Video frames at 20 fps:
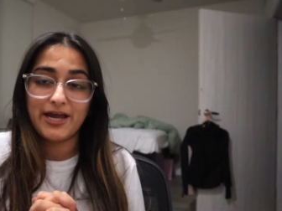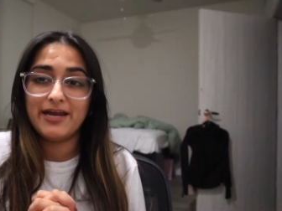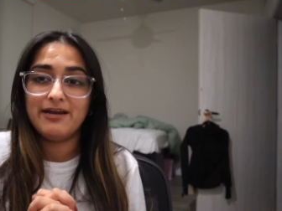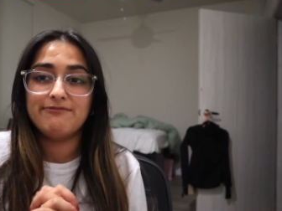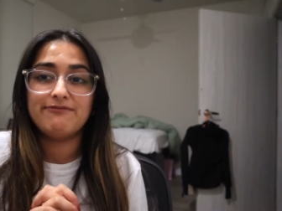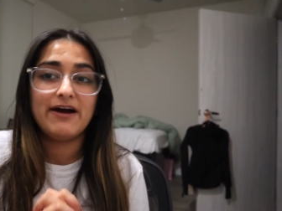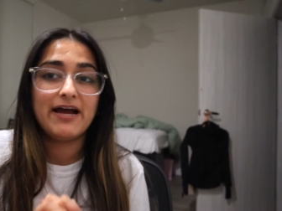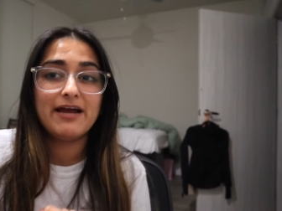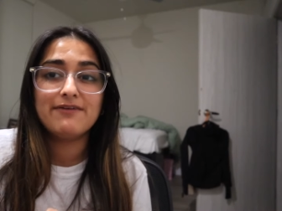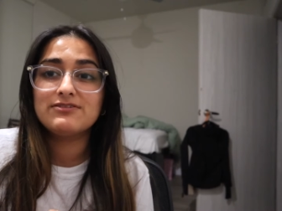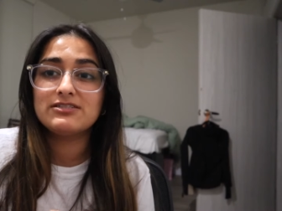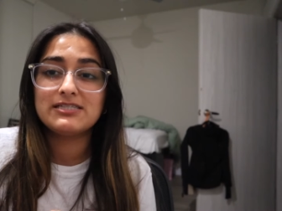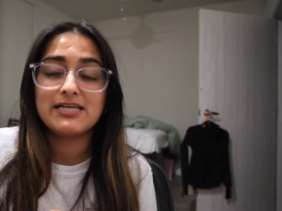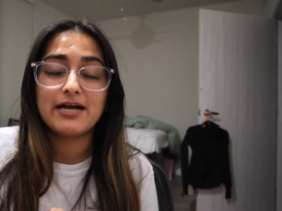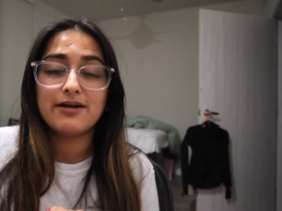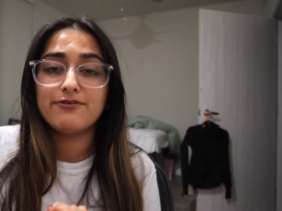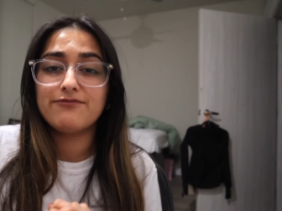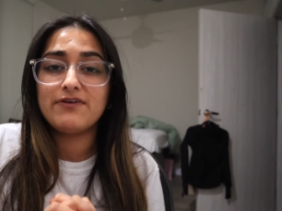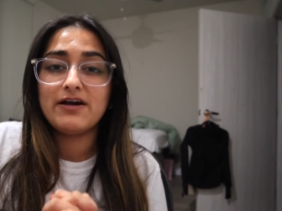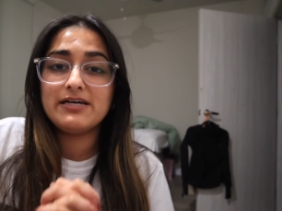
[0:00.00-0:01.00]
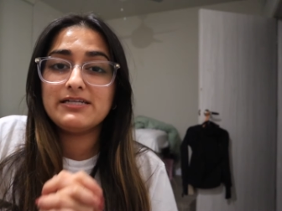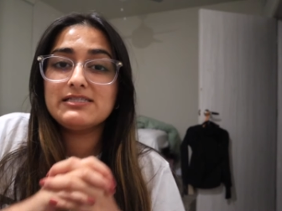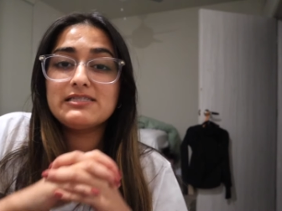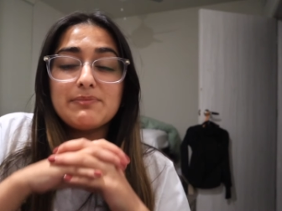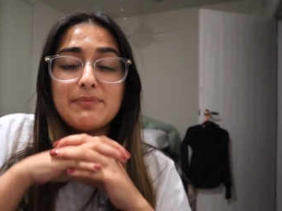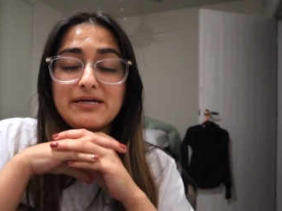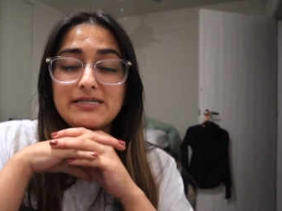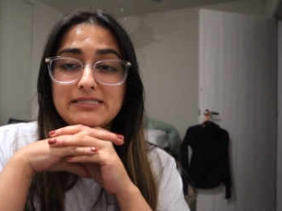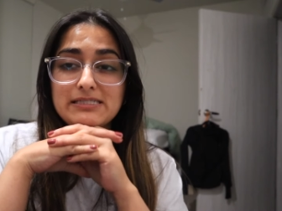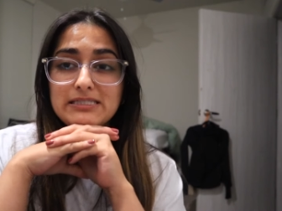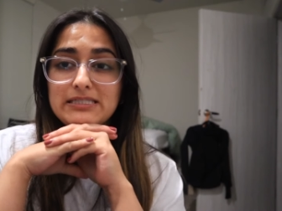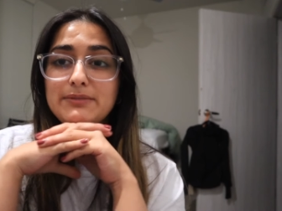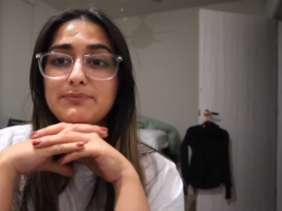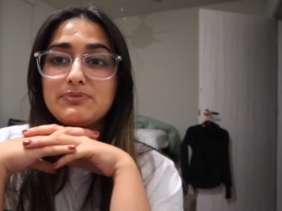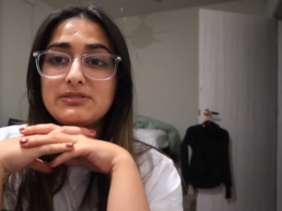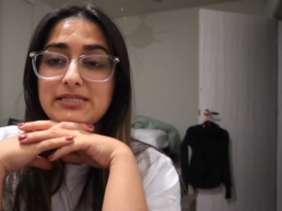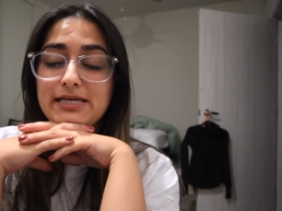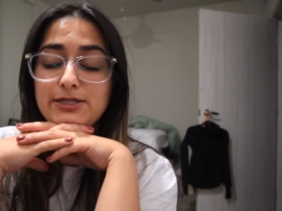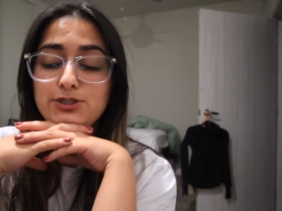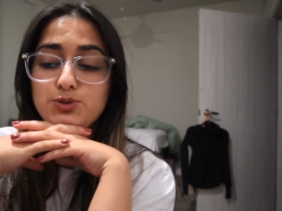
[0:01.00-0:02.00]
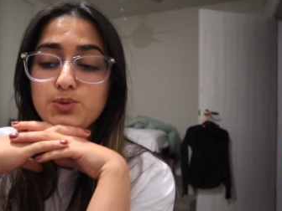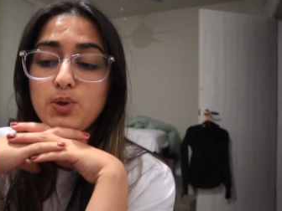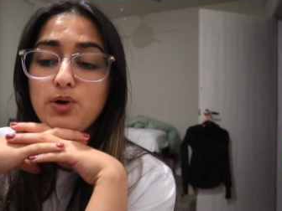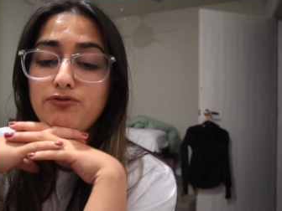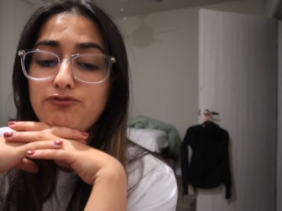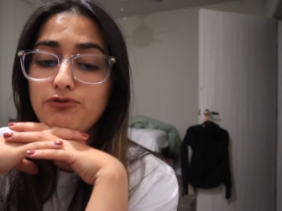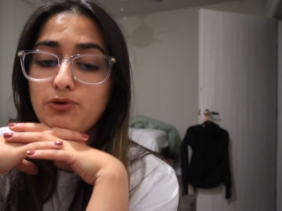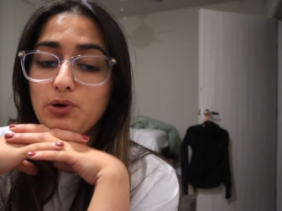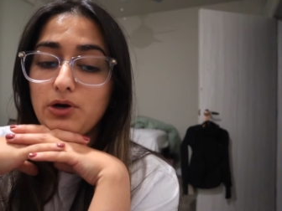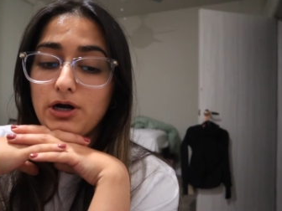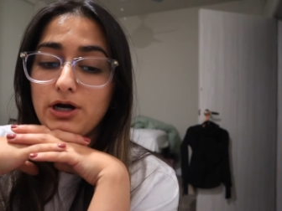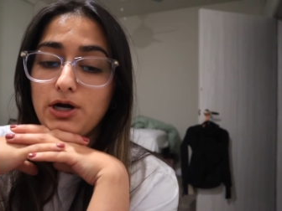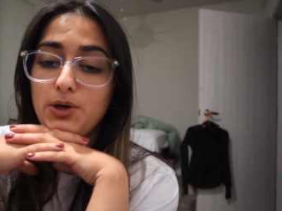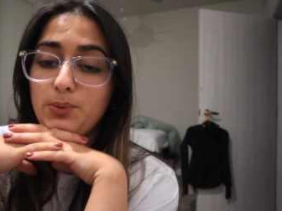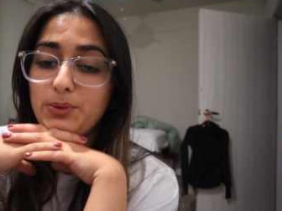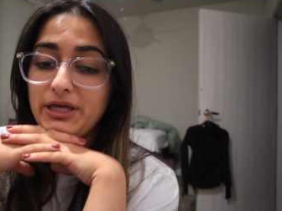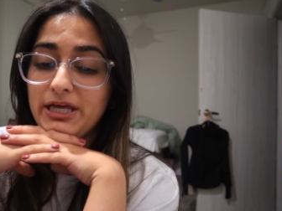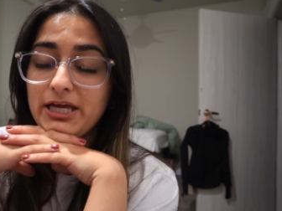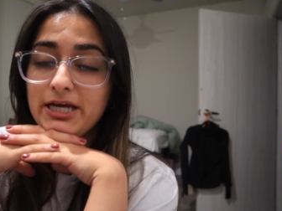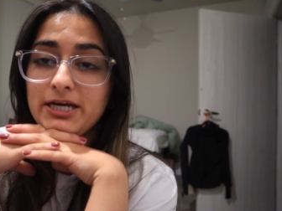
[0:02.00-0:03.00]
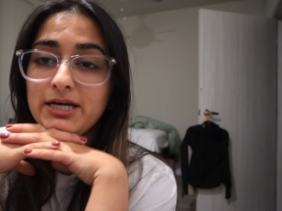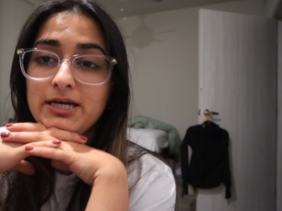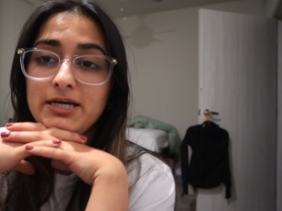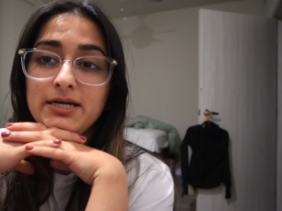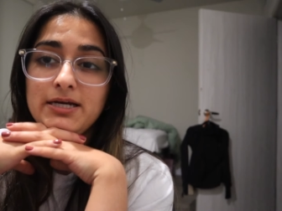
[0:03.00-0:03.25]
And if I have to sacrifice my sleep schedule for a week